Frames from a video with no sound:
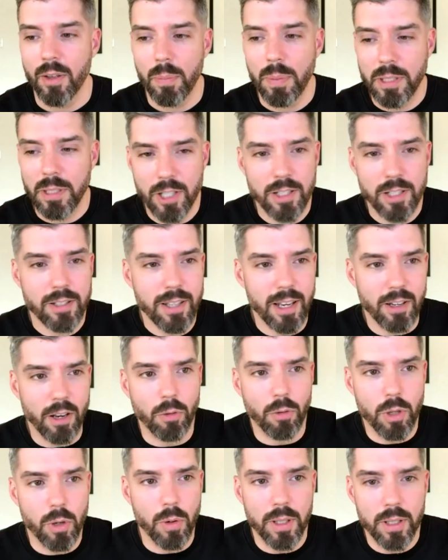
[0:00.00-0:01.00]
But Jesus said,
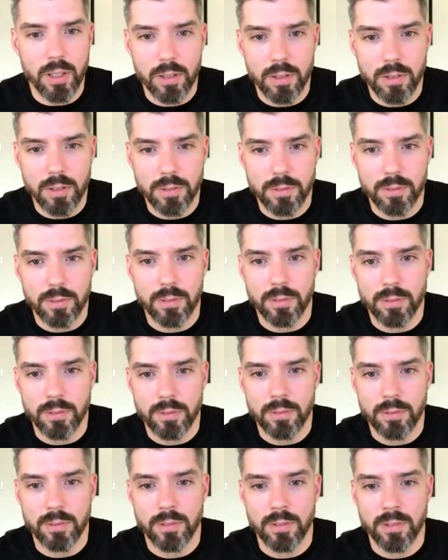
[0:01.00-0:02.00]
don't do it.
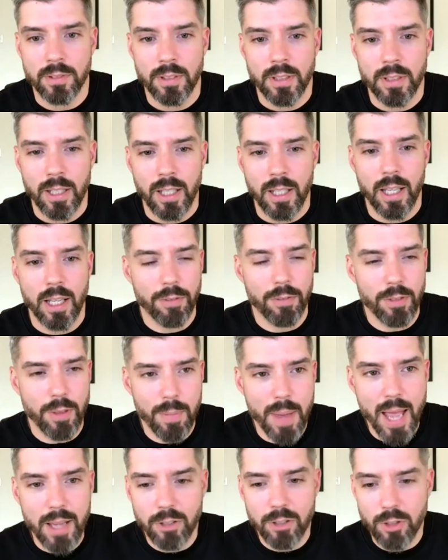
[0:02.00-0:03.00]
And if the
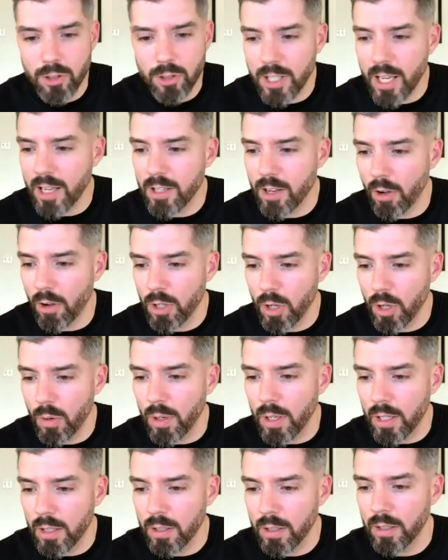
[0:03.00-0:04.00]
master said, don't
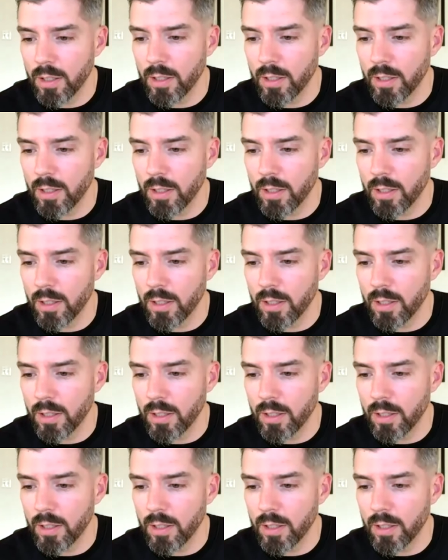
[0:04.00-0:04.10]
do it,